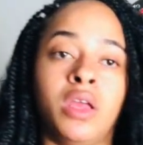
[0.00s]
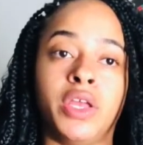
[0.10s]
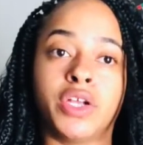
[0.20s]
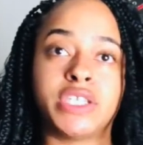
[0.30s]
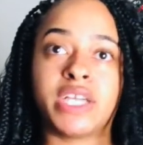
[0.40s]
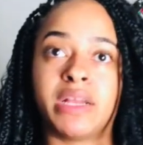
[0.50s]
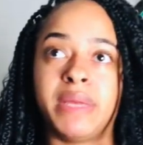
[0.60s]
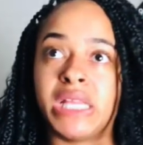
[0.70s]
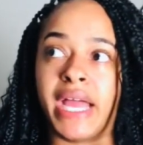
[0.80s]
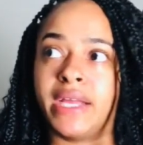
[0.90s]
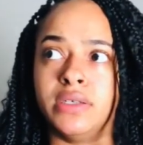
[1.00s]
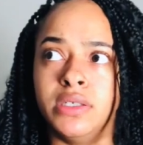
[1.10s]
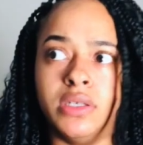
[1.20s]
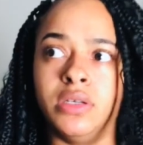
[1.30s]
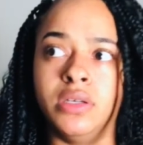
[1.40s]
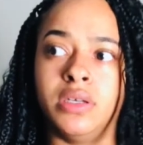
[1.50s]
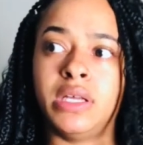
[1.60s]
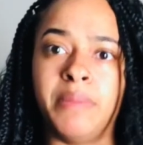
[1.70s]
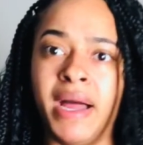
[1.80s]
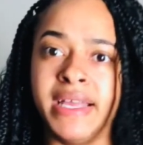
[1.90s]
you're just going to be like, oh,
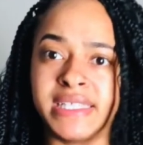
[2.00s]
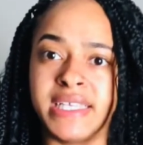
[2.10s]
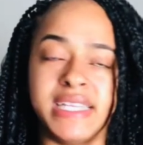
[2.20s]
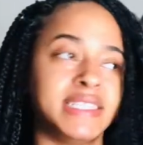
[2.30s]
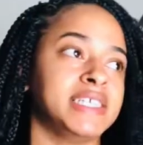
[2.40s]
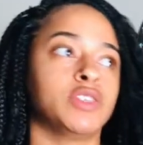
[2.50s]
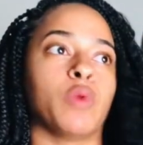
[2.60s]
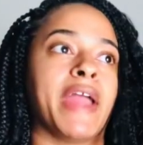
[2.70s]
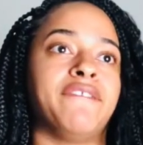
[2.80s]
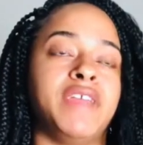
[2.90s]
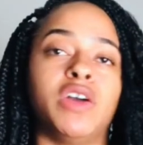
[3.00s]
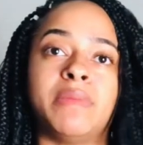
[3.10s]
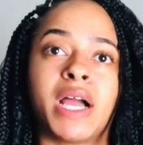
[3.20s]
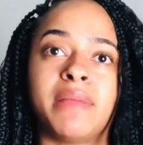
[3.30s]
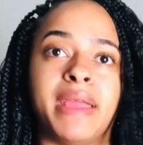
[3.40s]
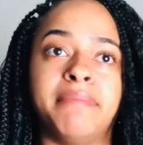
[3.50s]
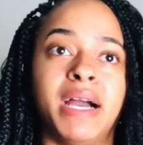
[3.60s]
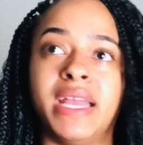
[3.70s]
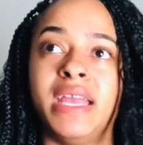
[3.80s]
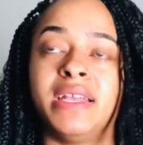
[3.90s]
is this the right field? Am I going to make
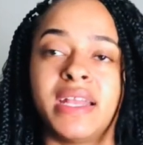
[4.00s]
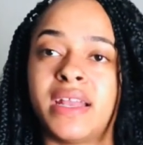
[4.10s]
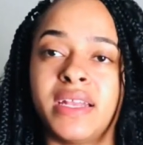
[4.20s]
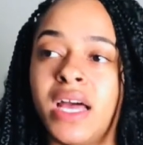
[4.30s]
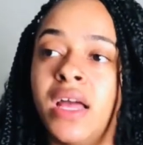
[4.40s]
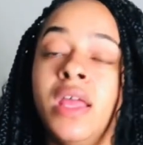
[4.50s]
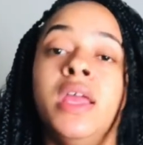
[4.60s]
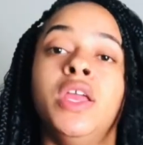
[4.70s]
money? And da-da-da-da.